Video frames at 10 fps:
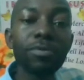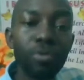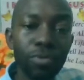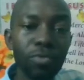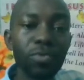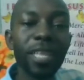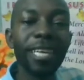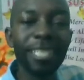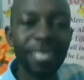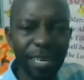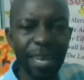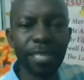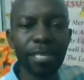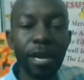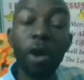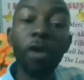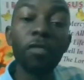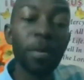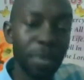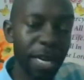through the stress of
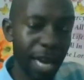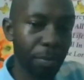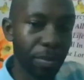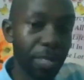a breakup.